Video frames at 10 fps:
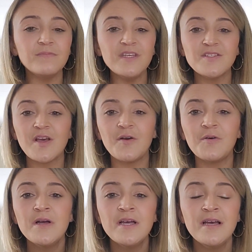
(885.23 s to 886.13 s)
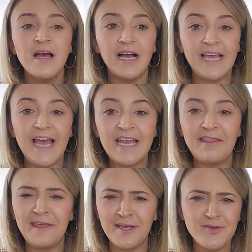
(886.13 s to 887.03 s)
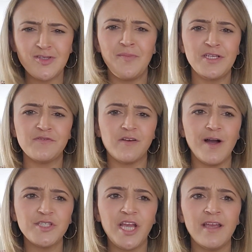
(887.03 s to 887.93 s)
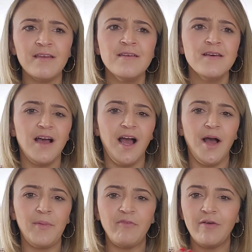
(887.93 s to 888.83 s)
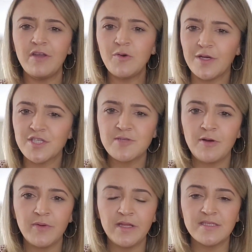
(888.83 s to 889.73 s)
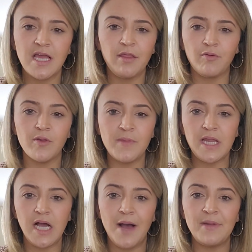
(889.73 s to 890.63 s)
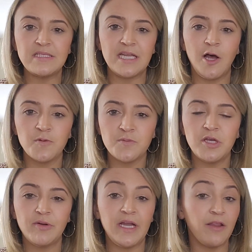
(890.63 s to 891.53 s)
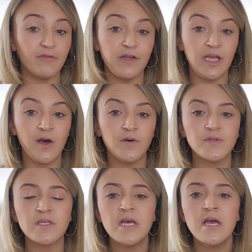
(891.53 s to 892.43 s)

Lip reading: So again, thank you so much for watching. If you have any questions about real estate, throw them in the comments. It helps me create other videos.